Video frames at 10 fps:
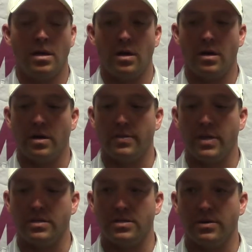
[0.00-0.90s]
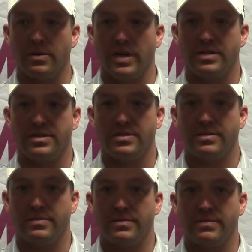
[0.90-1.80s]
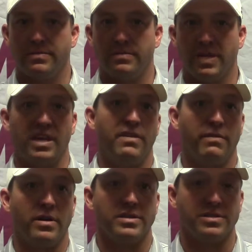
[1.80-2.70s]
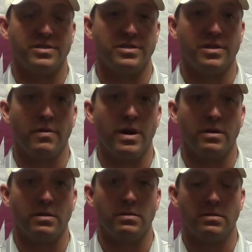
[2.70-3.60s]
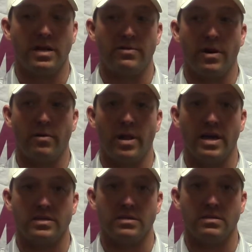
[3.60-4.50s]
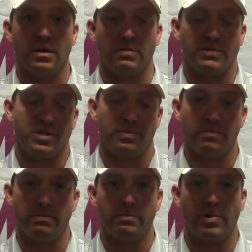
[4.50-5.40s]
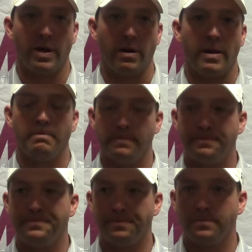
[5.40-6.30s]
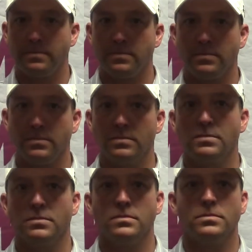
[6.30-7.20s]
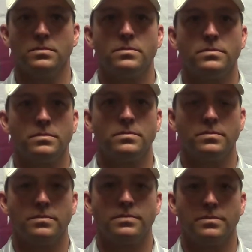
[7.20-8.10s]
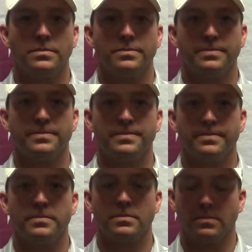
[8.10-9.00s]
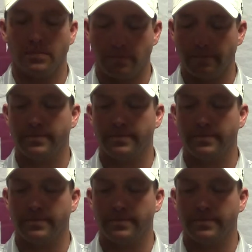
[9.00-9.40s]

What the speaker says: And so that's the key for us, is just to go out and try to relax and just play our game. Yeah, as you told me before, everything is really in the game of golf is between the years.